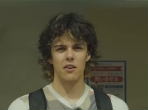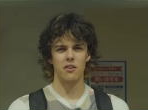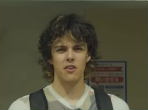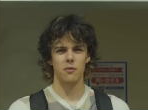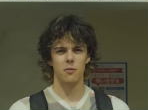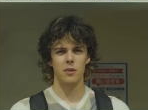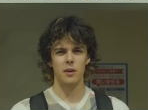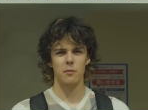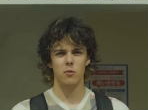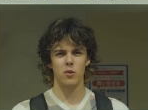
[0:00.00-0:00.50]
I'll
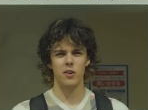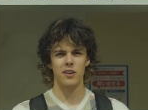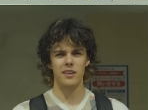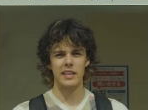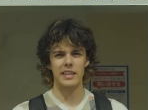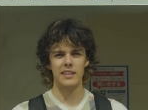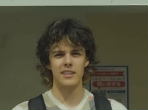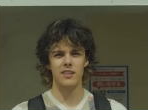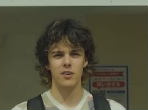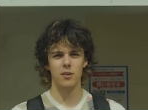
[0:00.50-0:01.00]
explain more in
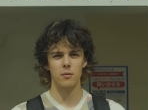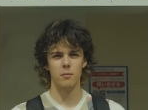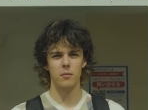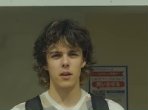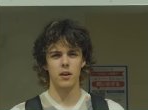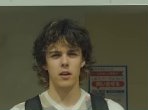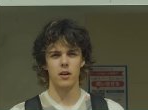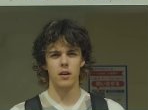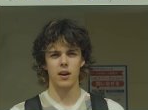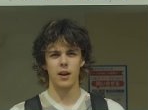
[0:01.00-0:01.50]
detail,
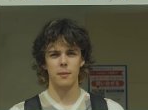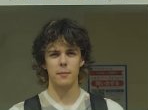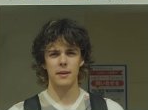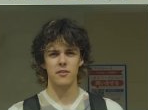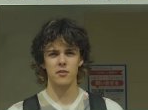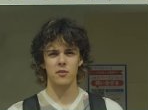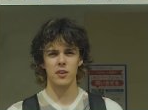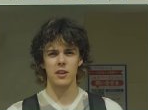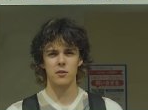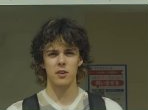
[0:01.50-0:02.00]
but I
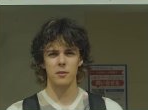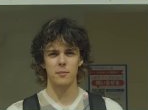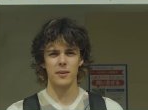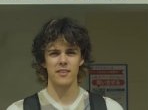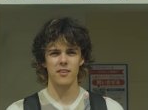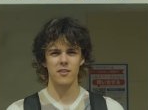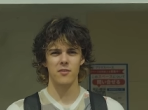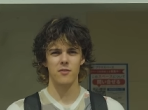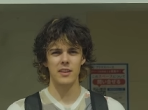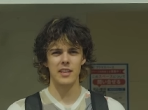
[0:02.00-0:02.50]
basically want to
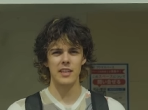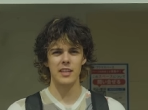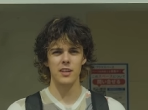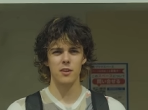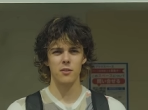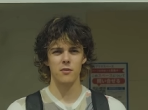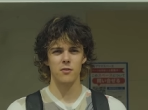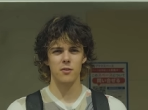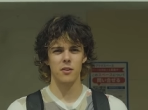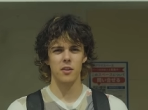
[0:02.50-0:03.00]
make this
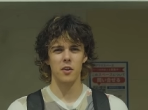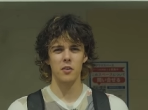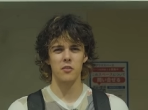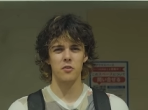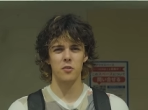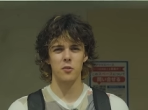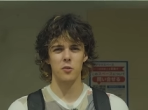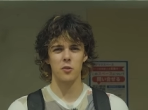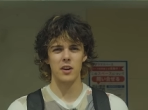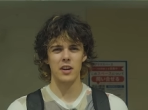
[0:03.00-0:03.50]
video for
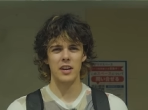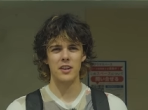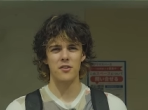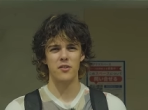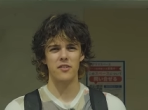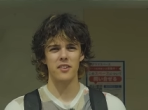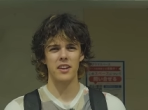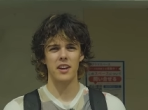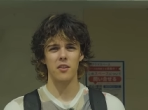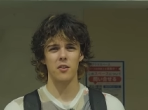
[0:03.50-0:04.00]
those who are
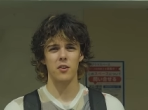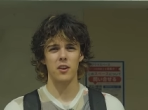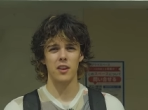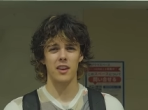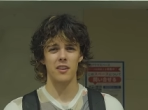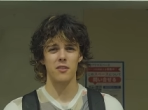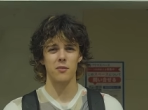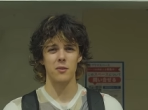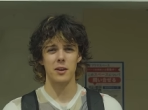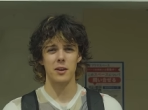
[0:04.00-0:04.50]
interested in learning this